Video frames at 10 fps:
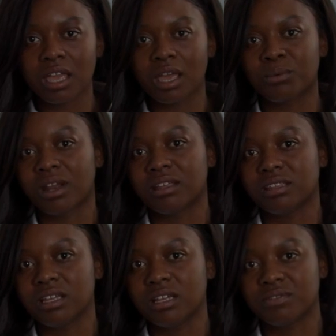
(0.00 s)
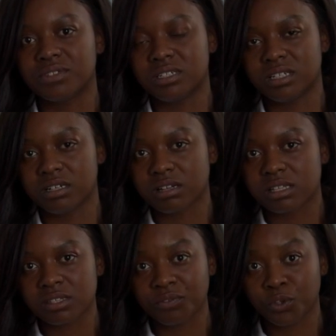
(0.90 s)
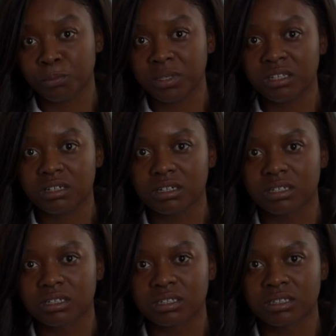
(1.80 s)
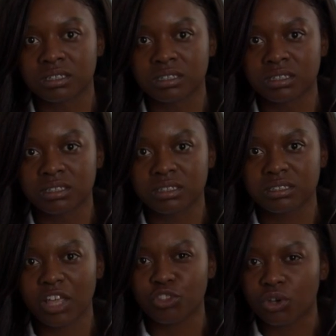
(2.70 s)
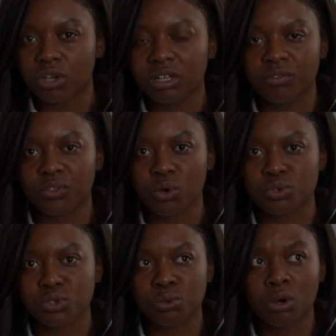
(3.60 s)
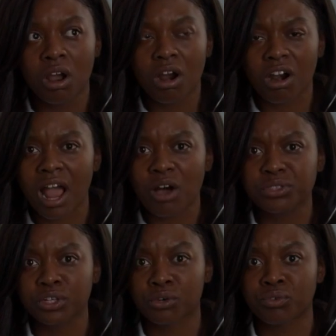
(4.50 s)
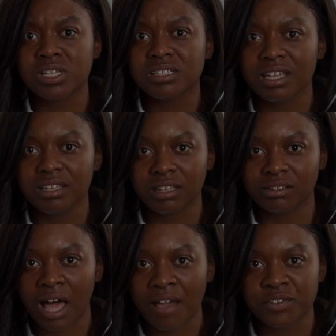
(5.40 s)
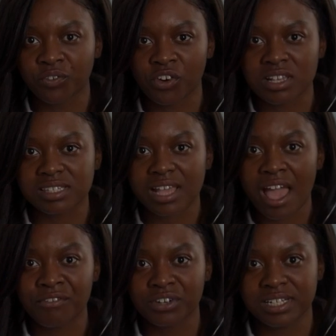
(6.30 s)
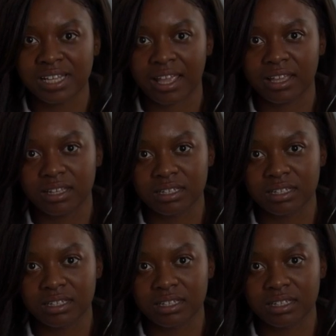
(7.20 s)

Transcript: And when I think of the dearness of you, Peter, and the good of those who are out there risking their lives for us every day,